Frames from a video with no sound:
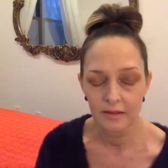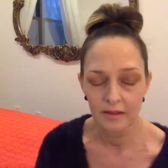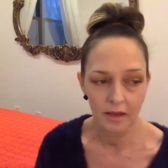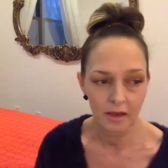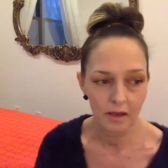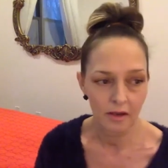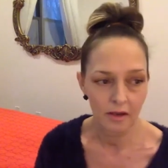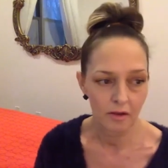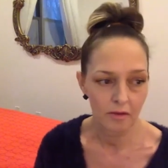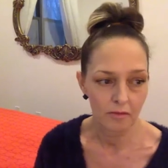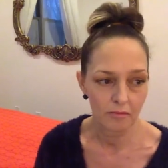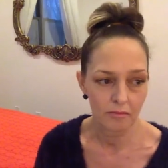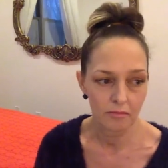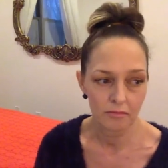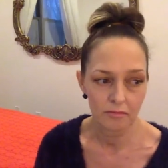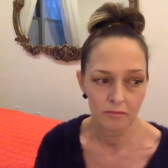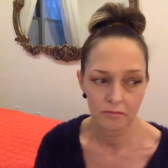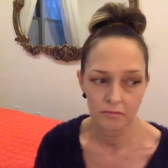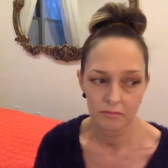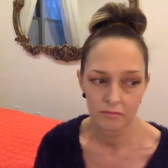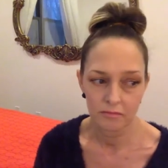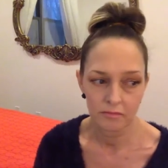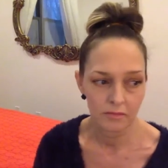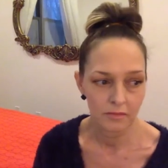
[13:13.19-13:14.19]

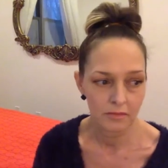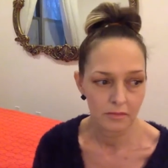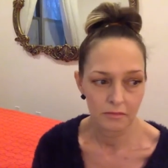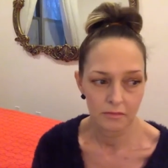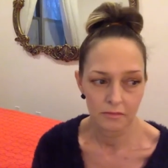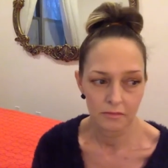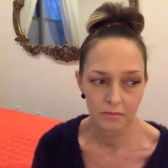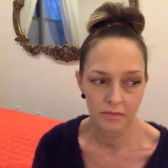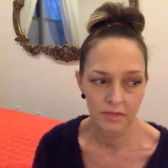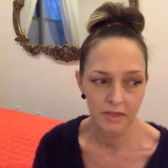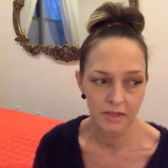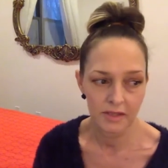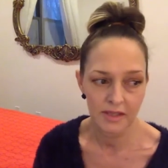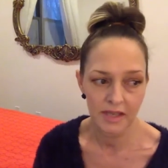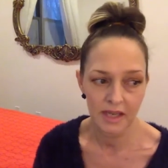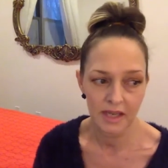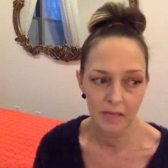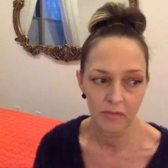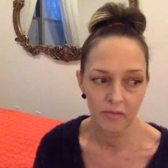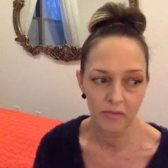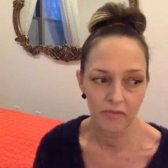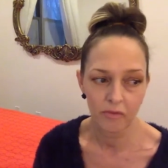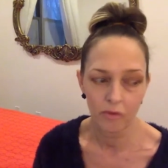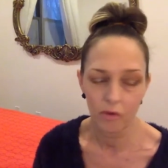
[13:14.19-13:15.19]
The
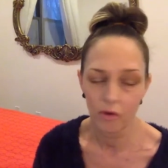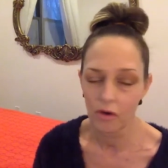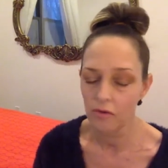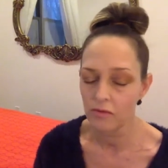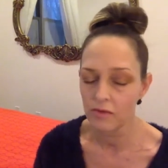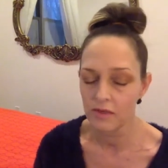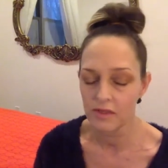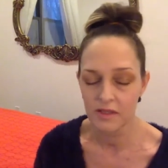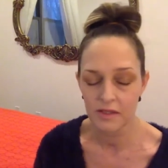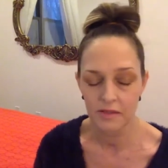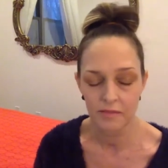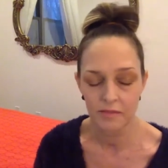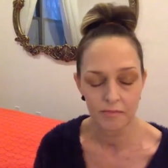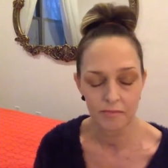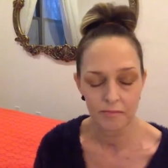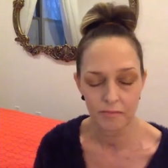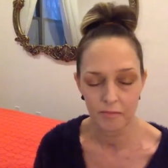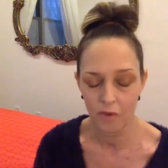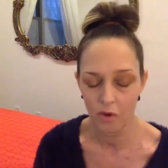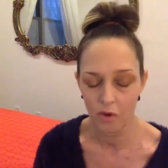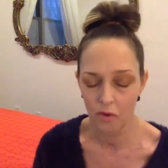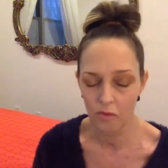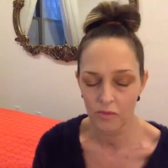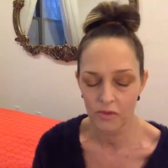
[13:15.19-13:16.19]
day before was
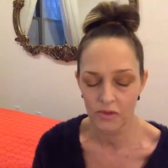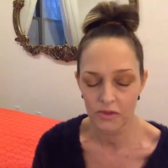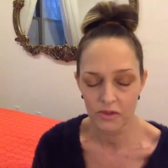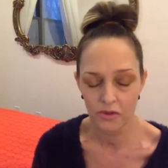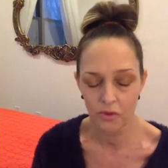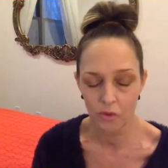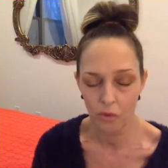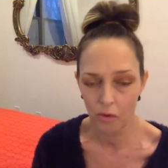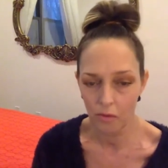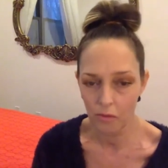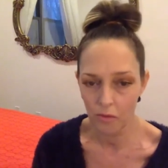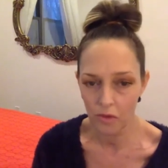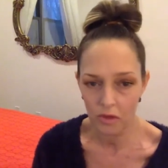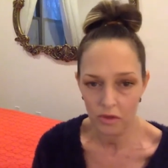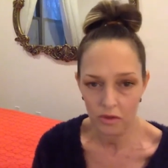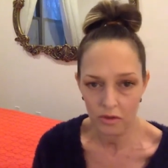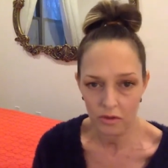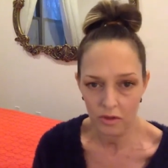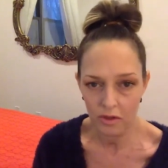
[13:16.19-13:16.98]
almost normal.